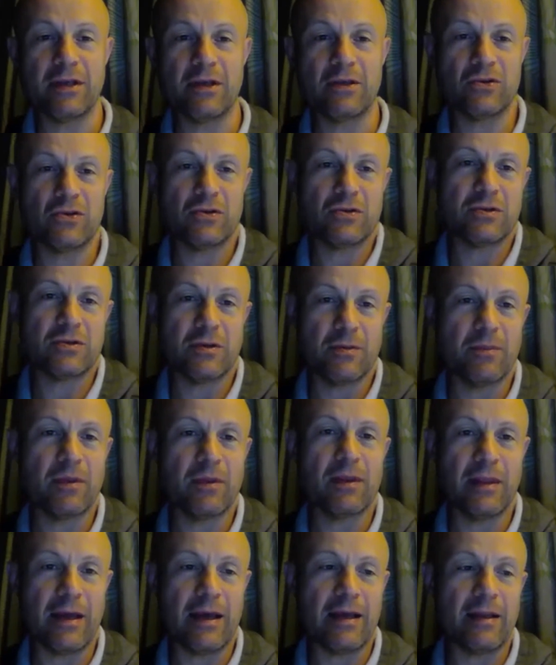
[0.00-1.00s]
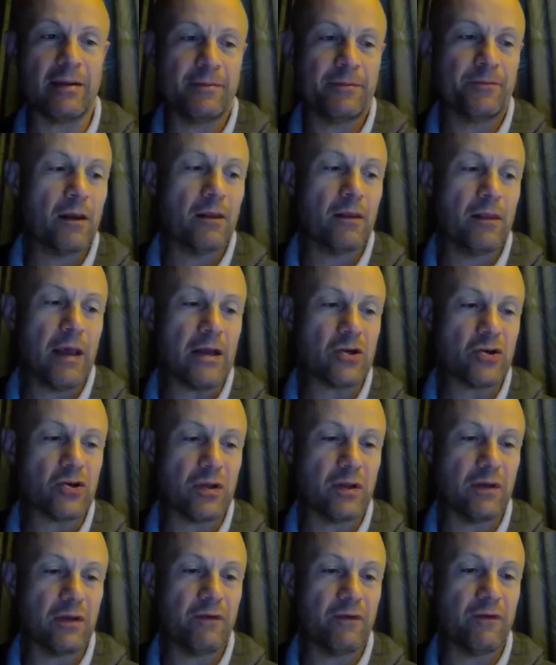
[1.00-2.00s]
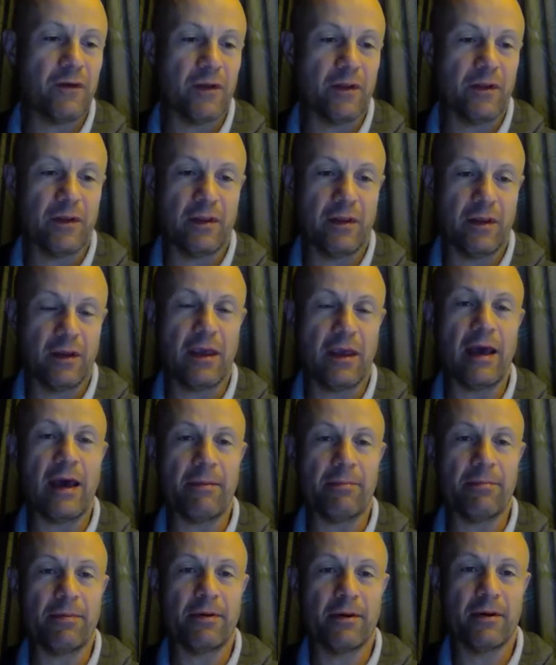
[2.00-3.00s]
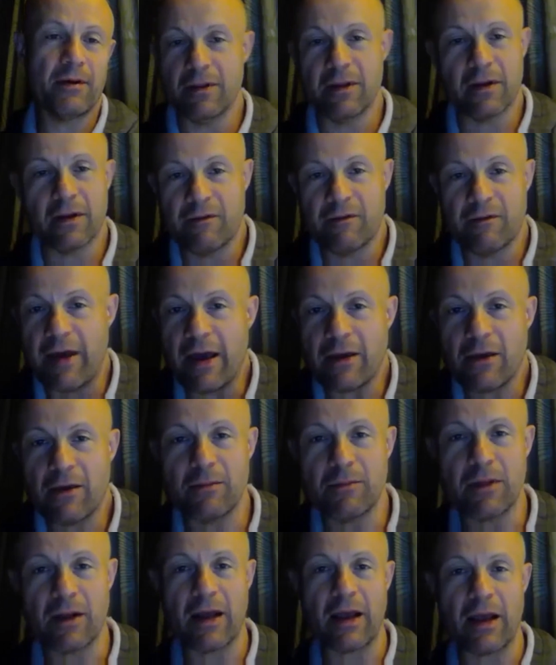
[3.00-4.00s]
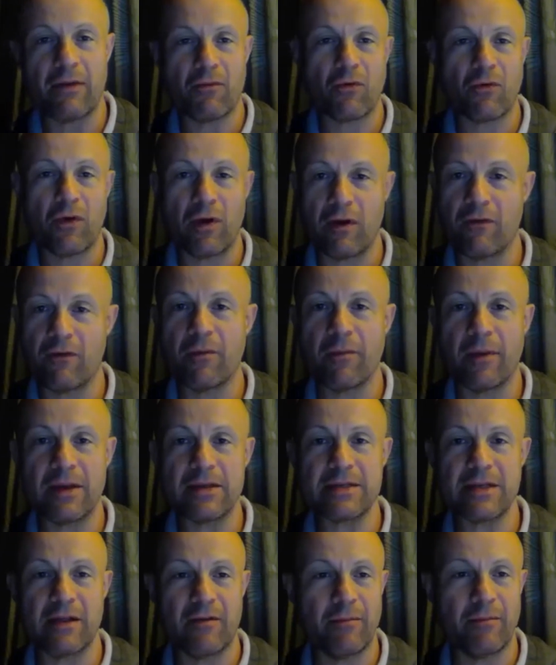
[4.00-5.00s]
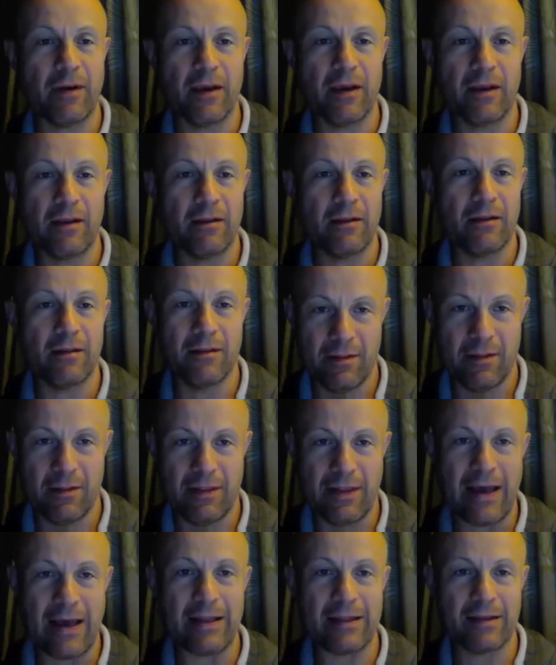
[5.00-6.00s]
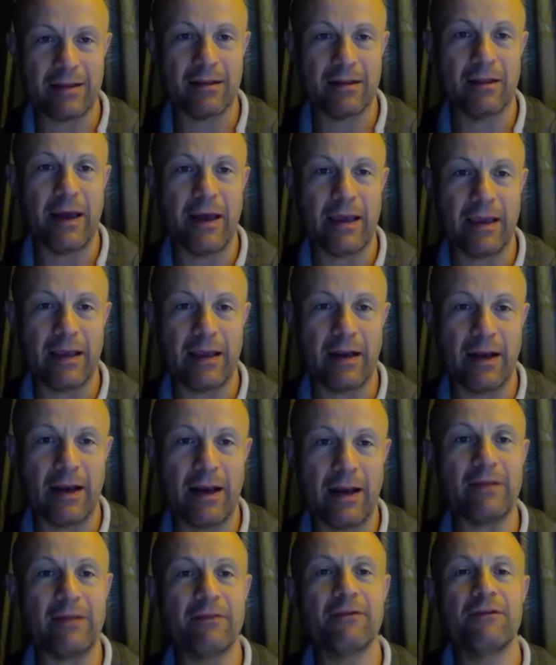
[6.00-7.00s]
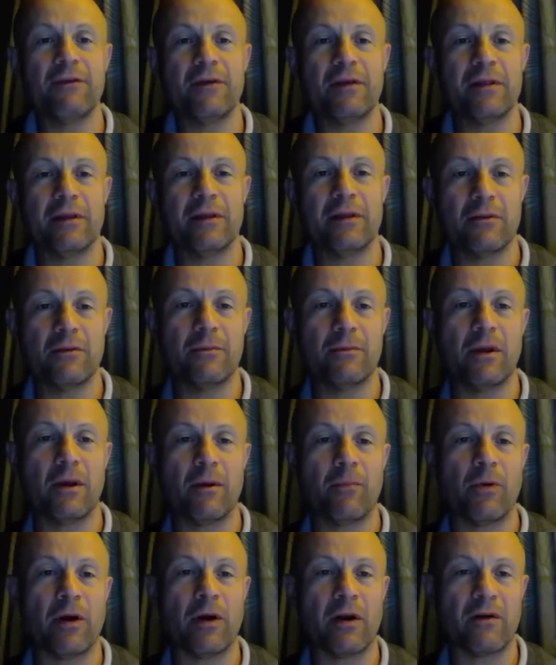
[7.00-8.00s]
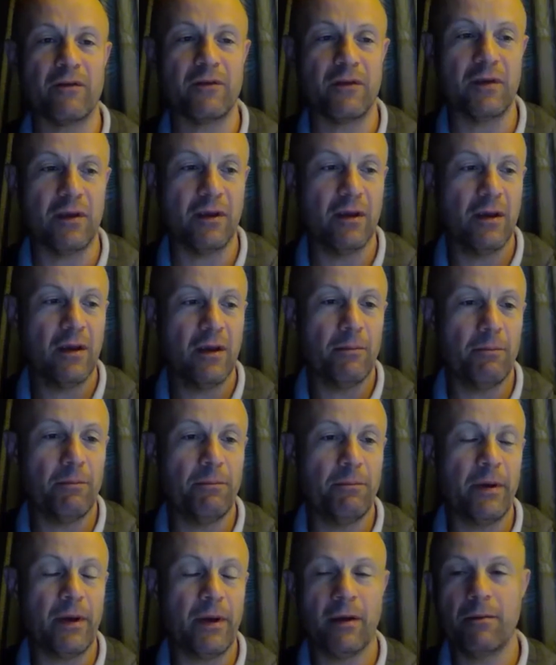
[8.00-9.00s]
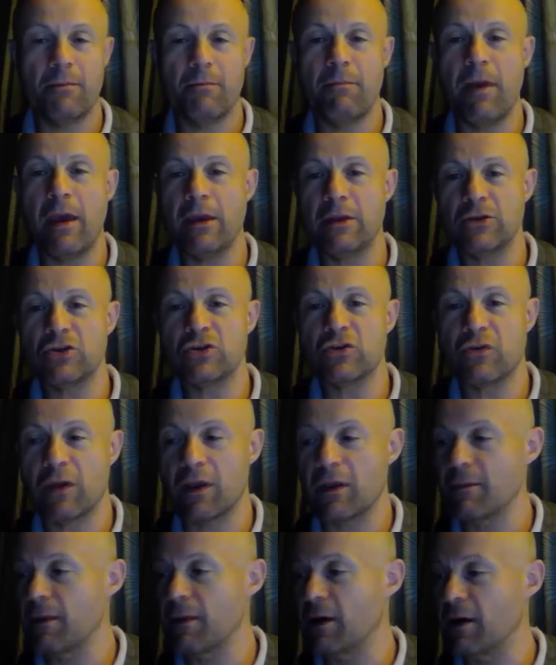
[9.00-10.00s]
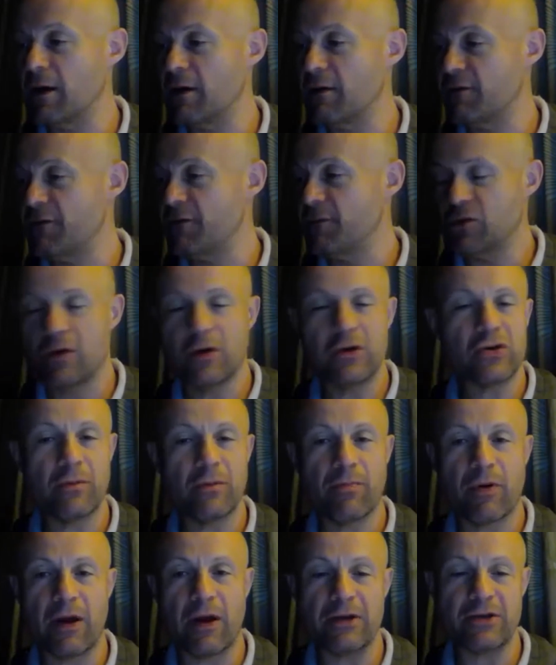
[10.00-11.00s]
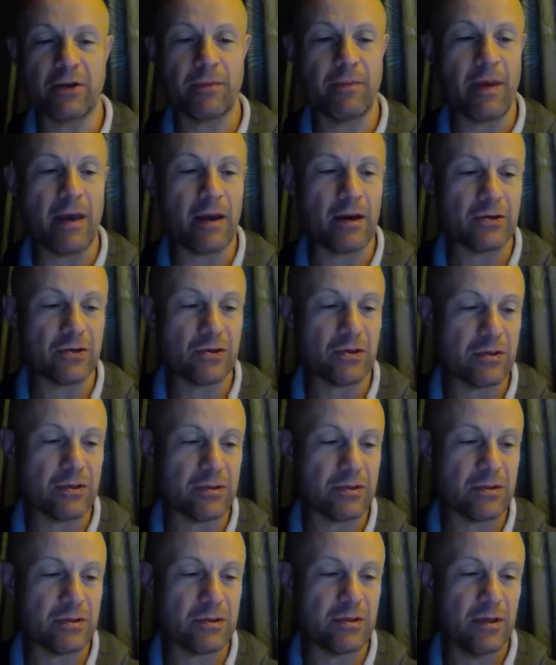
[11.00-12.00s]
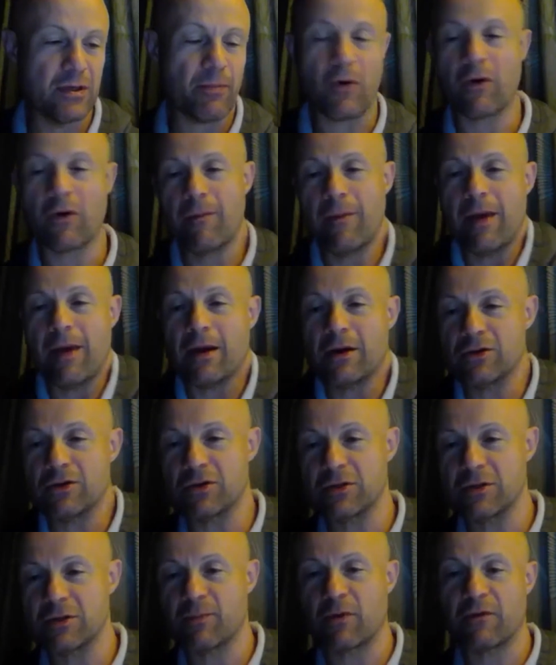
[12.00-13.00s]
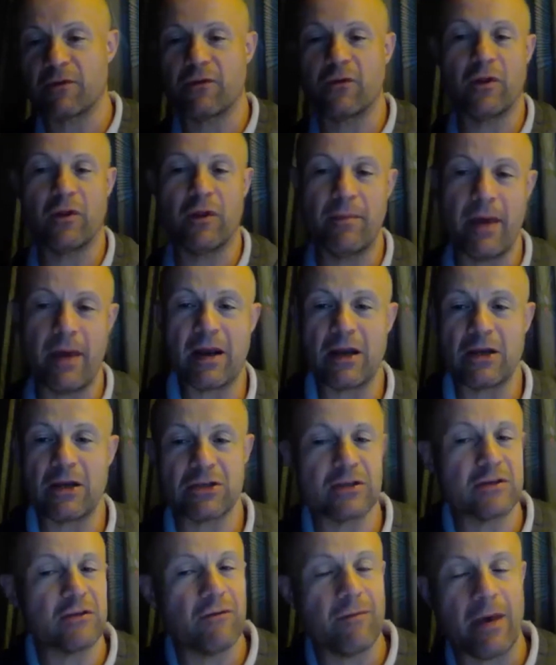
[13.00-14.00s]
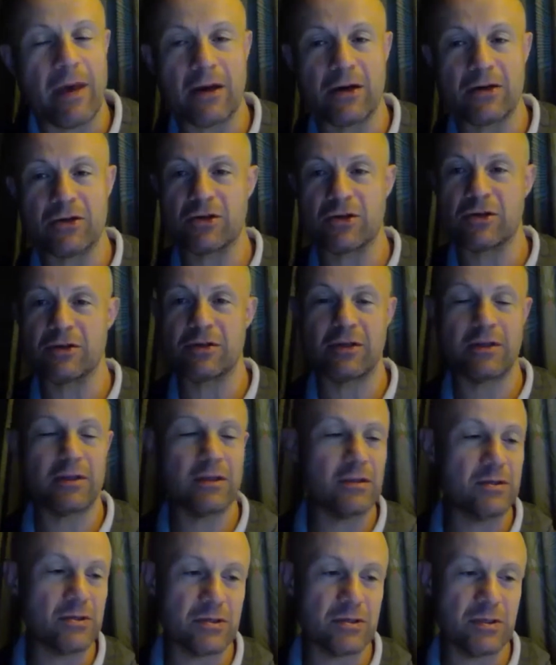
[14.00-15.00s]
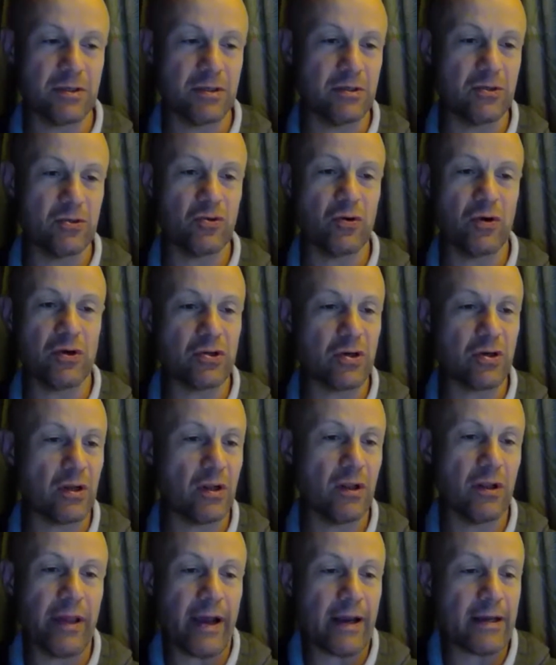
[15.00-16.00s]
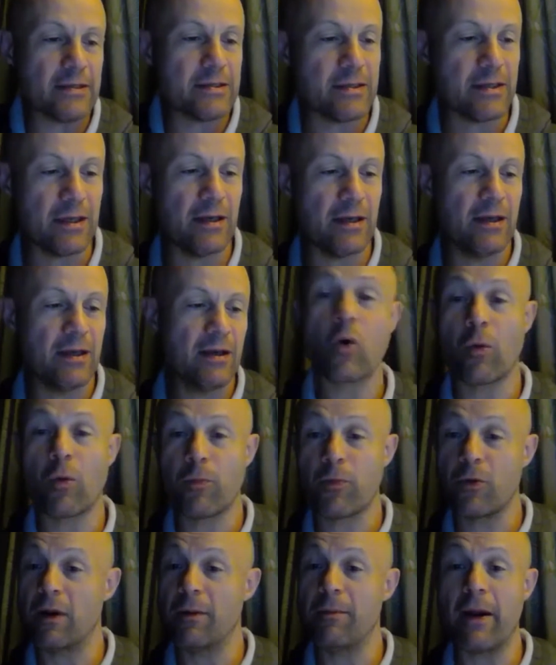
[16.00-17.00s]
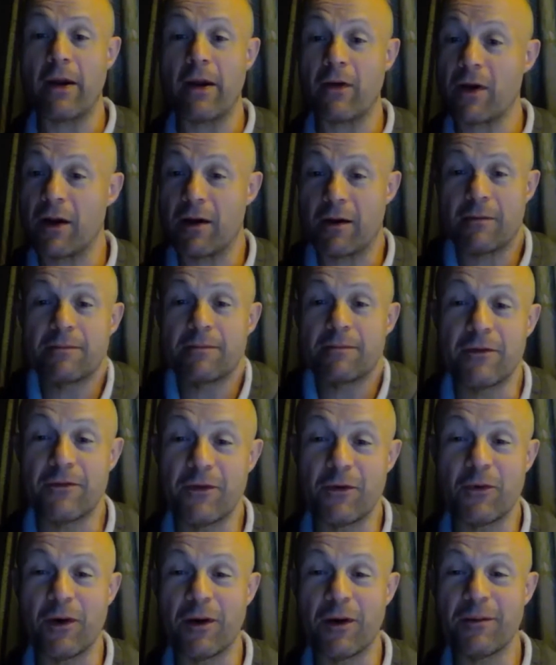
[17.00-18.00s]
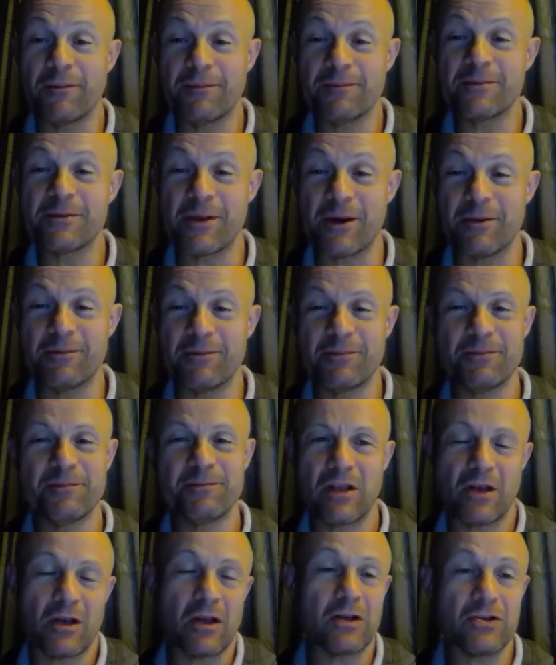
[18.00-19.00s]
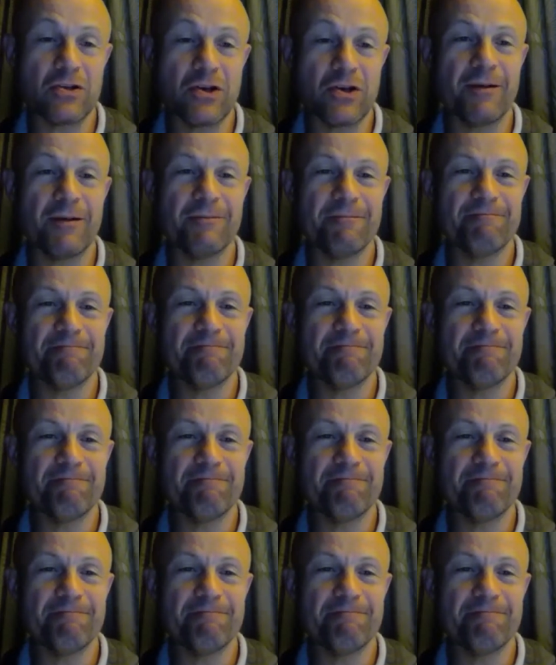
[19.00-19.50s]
It's just something that naturally filled in the gap, the little vacuum that I have created for myself by not liking and not feeling to be a part of the big mainstream of traditional project managers, program managers, portfolio managers of managers, and just the traditional legacy corporate America, if you will. So in a nutshell.